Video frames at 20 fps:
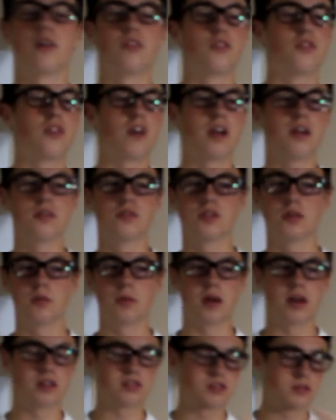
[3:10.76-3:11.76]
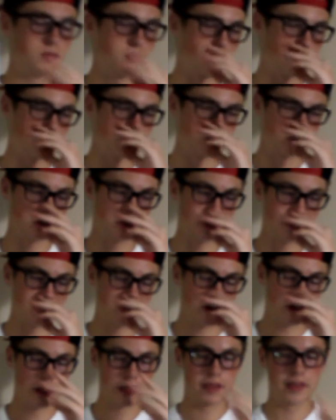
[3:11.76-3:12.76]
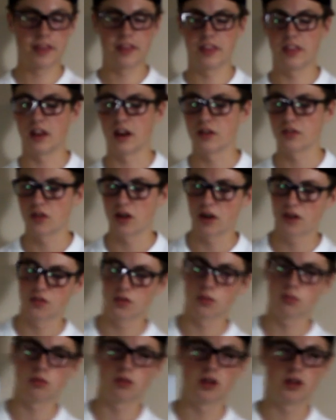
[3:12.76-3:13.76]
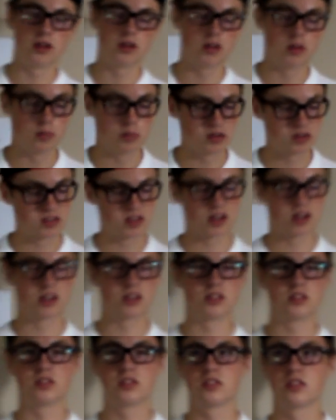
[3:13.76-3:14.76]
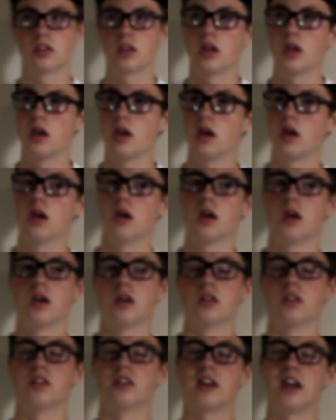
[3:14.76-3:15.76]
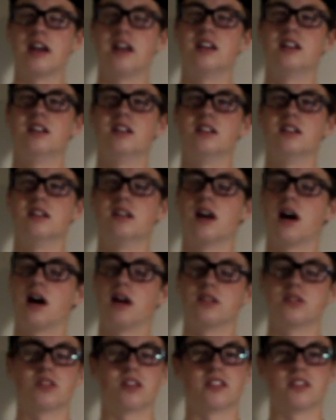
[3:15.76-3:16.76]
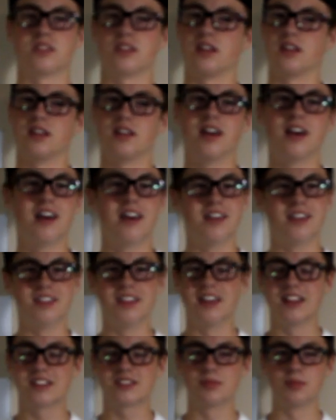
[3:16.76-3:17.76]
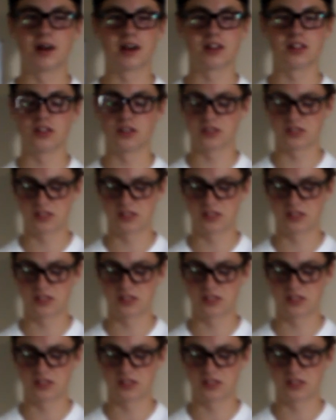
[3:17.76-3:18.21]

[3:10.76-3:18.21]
favorite basketball shoe that I've ever played in, besides the KD9s, I'd say. That's my close